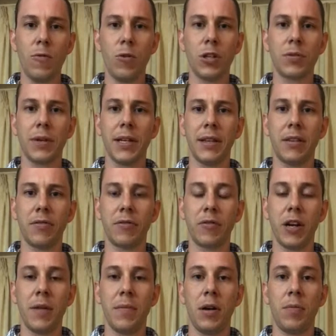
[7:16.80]
Once we get the
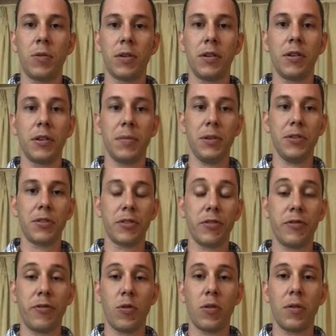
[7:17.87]
frame up, we're going to be using
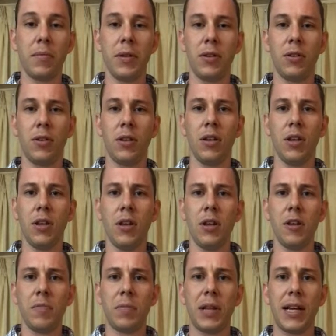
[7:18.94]
4mm
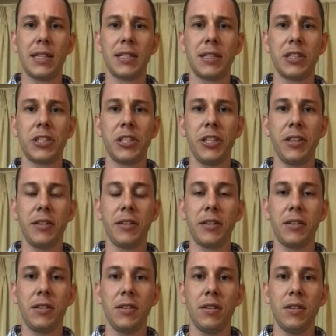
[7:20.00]
plastic
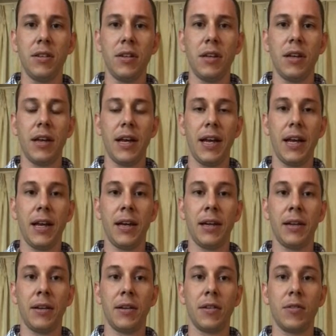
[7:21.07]
sheathing,
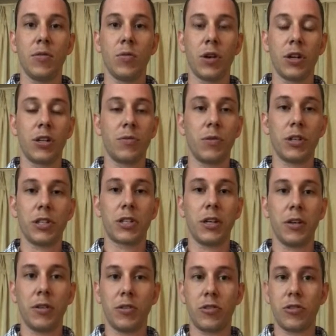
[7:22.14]
and we're just
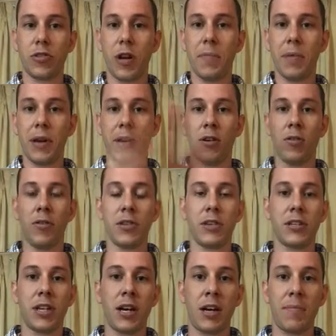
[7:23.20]
going to drape that over the
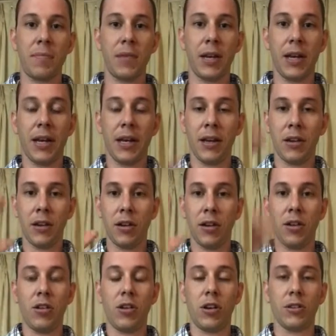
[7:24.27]
top and
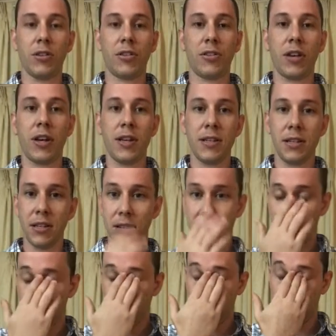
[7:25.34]
along the sides
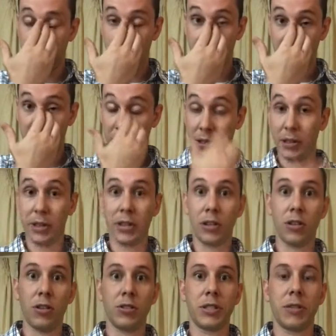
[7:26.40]
to completely
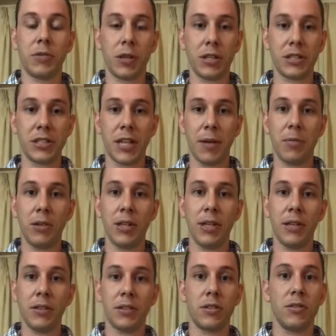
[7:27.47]
enclose it. We're going to staple it
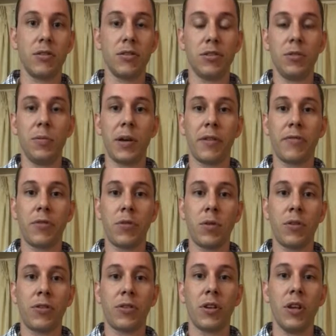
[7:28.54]
into the
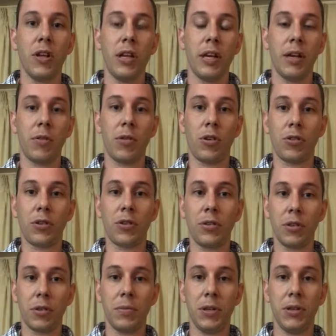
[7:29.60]
2x4s, and we're also
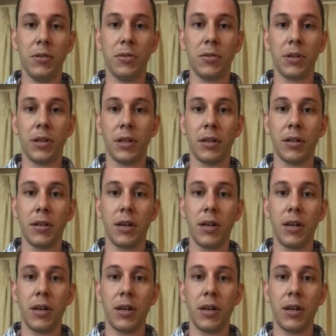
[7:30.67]
going to be using